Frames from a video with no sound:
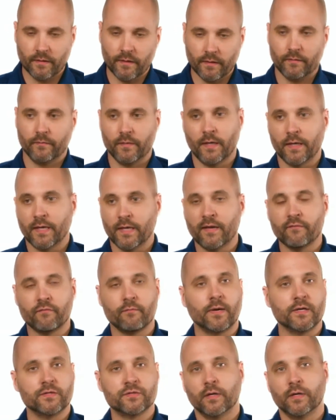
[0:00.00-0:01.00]
it. And then I gave
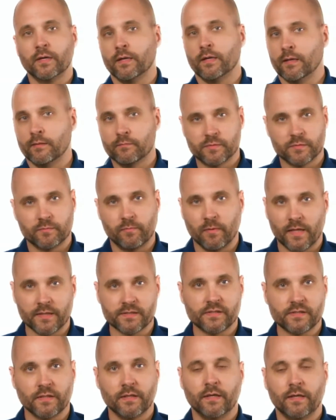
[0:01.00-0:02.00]
him my drink and he
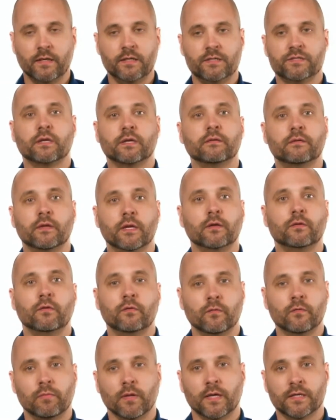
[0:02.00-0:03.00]
blessed it. And he's
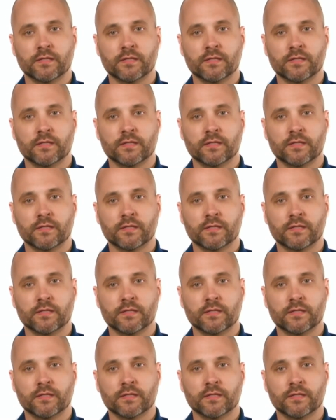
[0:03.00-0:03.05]
continued to